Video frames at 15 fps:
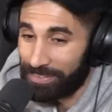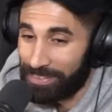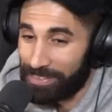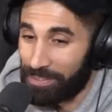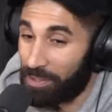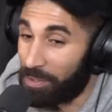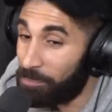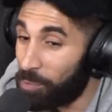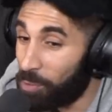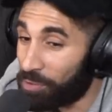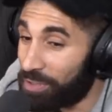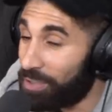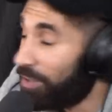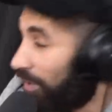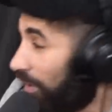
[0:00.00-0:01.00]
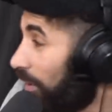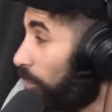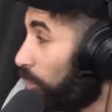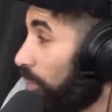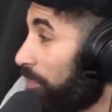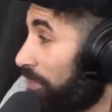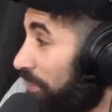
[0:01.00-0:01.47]
I'm not going to lie, I
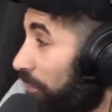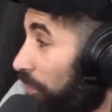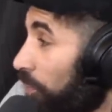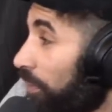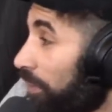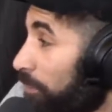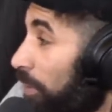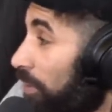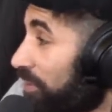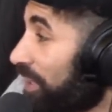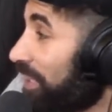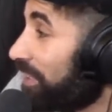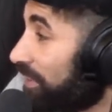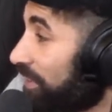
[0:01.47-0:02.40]
will be following Marseille this